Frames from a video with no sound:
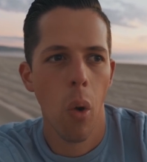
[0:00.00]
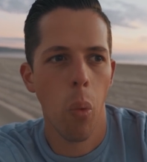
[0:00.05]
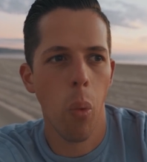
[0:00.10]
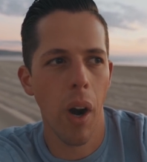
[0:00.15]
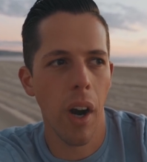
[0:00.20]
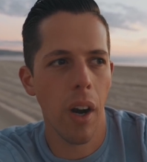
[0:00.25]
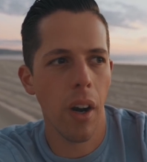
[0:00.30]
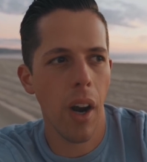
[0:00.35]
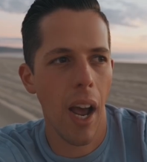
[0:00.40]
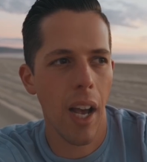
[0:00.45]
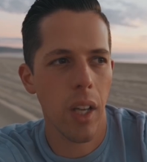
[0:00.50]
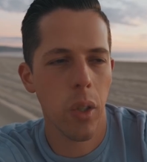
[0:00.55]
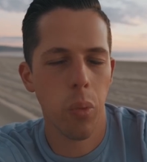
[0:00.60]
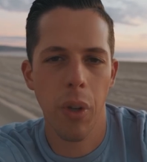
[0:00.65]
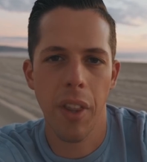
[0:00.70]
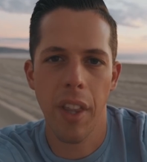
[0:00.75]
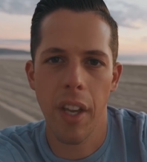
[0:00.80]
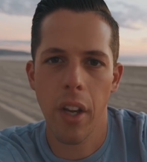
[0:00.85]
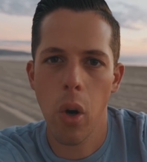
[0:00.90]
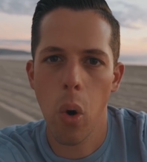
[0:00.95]
whereas
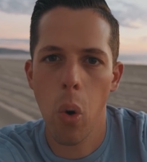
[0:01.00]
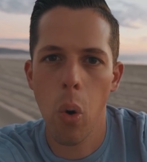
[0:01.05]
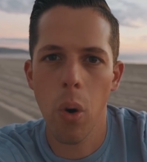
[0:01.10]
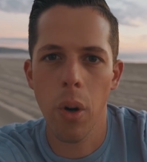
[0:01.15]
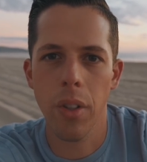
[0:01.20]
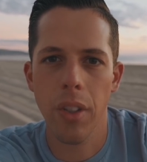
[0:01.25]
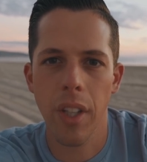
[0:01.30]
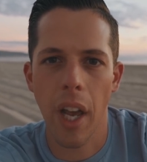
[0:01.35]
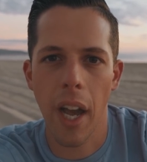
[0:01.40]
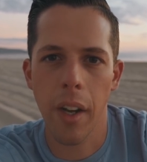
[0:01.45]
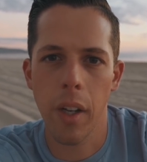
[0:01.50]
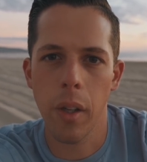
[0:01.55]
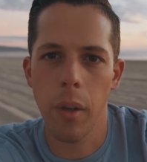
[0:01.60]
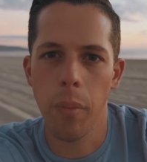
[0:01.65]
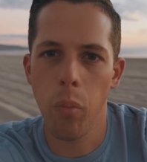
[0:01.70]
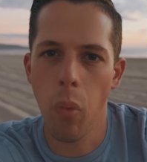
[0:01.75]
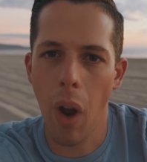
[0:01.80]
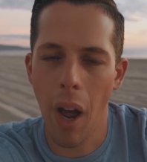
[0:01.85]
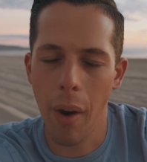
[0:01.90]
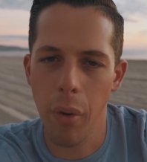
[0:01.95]
with a course, I
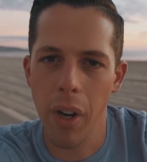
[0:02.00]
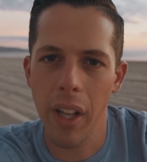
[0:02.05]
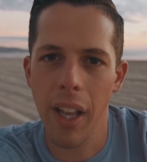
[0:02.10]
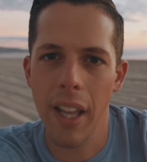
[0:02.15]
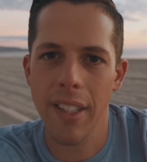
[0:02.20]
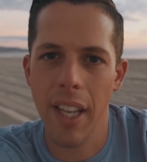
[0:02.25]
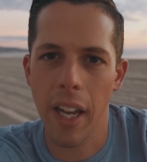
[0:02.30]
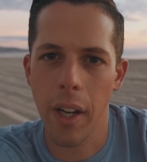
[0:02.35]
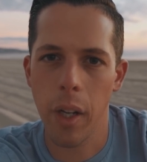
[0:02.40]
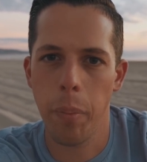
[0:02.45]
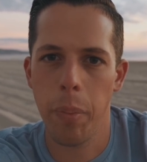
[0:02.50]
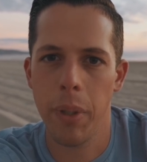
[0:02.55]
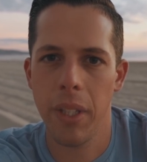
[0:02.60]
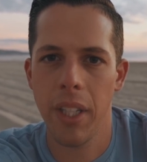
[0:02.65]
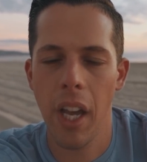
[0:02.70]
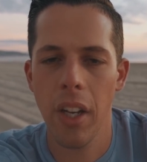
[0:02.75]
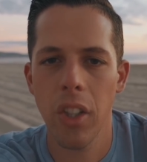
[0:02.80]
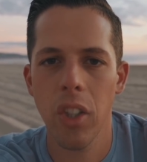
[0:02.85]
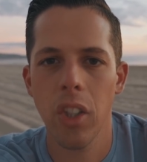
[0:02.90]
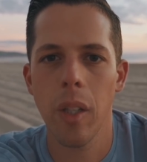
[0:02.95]
could I realized I could
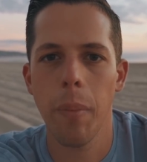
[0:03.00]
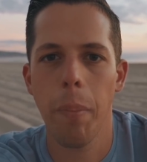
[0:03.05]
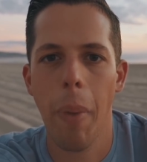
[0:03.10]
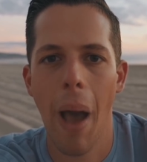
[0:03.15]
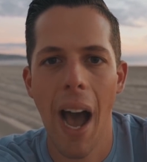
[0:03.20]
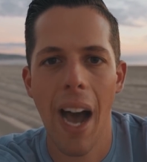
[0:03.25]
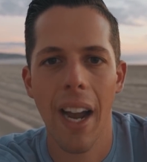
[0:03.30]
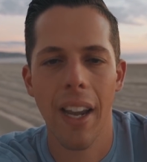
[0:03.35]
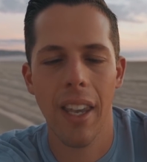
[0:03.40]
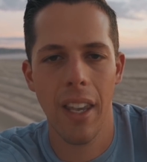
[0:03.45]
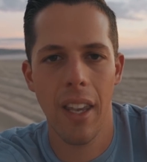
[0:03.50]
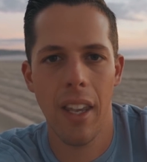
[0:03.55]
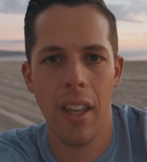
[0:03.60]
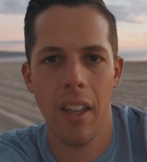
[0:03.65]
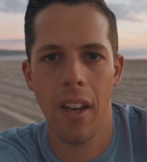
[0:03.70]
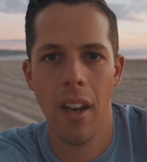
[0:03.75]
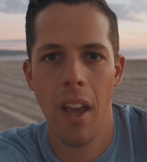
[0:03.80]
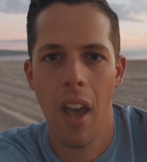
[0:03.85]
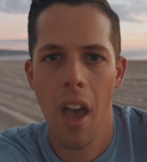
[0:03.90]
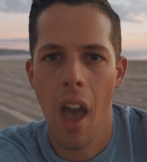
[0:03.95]
potentially pack
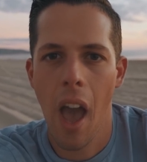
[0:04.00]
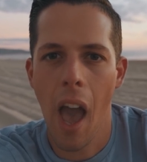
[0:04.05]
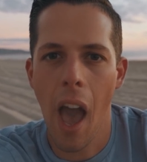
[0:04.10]
in